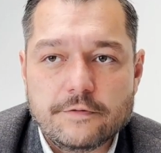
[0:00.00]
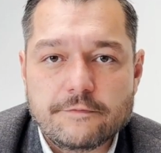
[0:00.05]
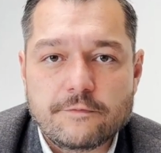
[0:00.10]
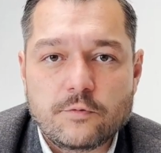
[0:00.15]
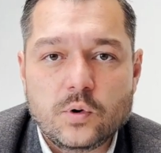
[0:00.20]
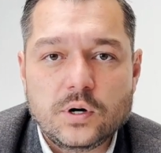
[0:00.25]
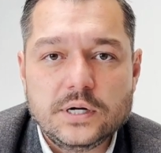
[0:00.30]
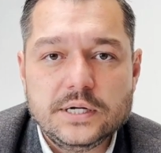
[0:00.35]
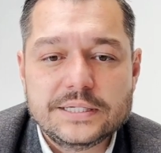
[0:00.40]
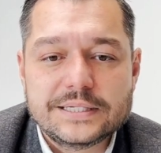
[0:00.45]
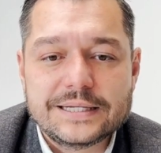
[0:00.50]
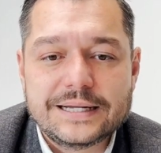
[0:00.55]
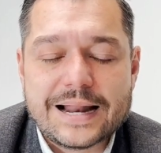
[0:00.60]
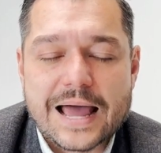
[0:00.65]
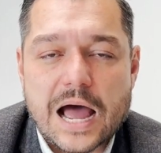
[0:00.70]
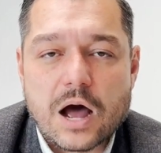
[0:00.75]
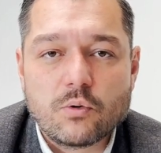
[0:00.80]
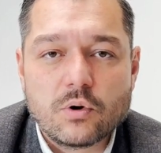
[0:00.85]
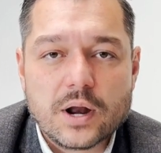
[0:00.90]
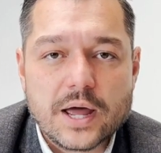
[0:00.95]
If one is an
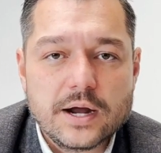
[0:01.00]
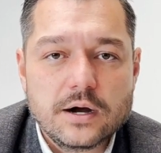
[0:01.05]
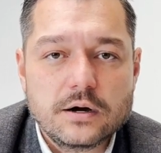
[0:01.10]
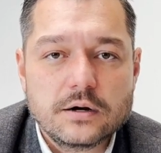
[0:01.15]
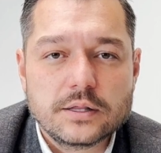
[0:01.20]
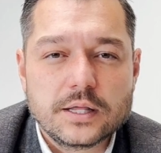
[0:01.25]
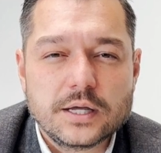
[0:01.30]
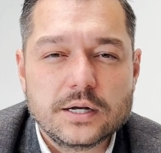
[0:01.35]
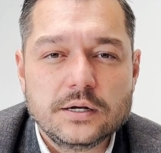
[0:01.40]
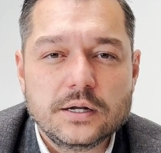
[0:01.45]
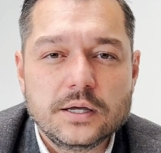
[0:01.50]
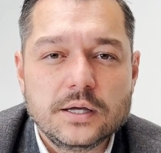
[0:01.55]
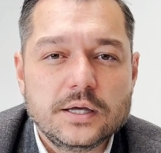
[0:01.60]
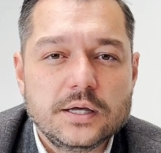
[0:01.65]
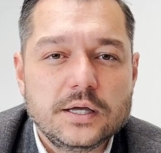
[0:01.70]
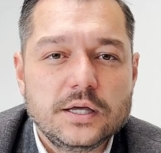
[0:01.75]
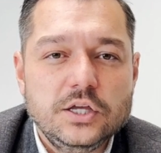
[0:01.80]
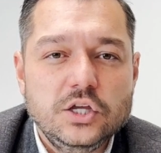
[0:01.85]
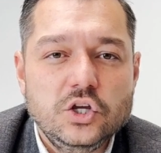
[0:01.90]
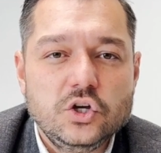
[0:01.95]
outlier, then
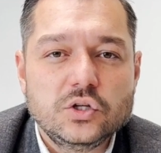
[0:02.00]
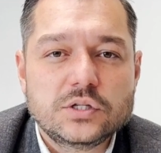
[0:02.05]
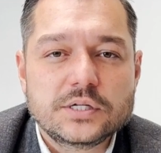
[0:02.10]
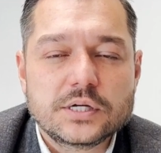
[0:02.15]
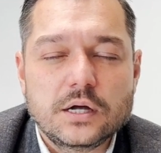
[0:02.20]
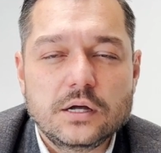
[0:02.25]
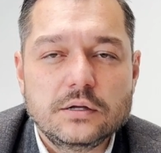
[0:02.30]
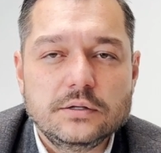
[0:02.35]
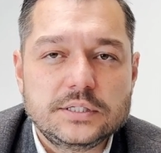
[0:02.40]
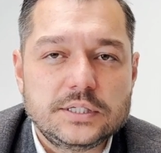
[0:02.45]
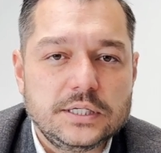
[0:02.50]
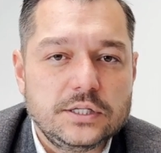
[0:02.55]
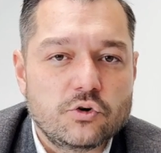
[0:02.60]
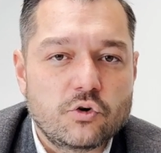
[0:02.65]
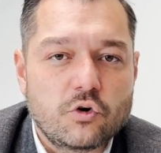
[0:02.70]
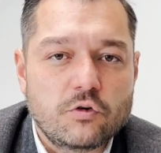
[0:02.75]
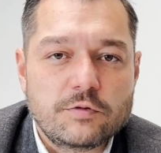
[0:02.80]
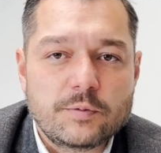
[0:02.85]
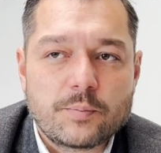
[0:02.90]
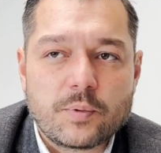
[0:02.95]
you could tell it's either
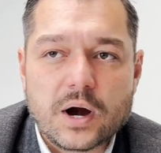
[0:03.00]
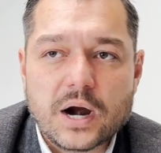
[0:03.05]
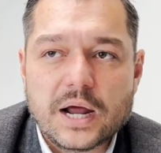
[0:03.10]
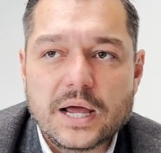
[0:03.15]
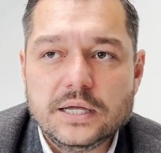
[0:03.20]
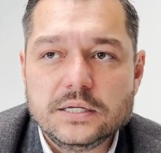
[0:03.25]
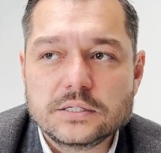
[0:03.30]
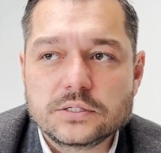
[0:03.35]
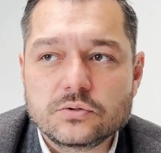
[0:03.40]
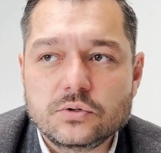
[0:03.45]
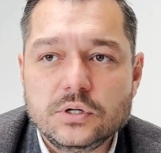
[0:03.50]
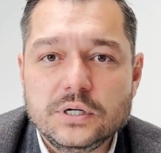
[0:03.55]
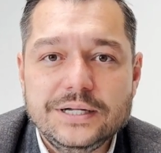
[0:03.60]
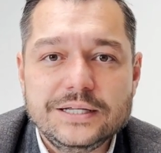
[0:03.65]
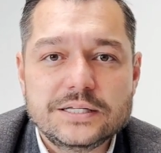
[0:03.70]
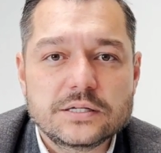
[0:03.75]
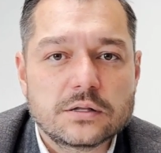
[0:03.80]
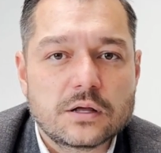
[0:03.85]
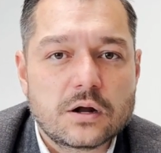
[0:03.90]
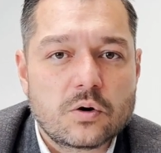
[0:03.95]
overpriced or it needs
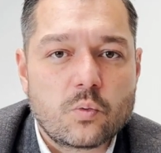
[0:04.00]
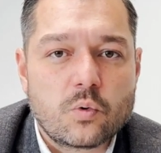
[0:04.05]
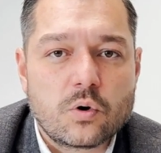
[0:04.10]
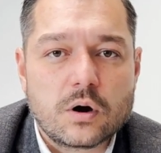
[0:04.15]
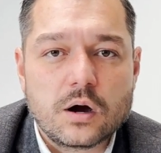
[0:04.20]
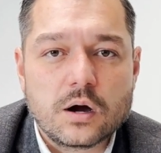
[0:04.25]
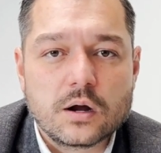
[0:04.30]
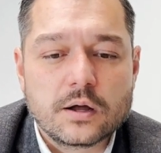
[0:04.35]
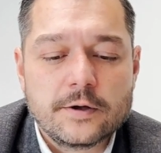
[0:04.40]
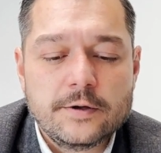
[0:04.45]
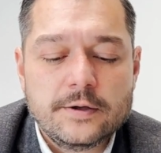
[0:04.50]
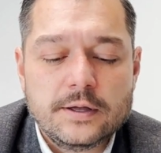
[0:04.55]
a lot of work.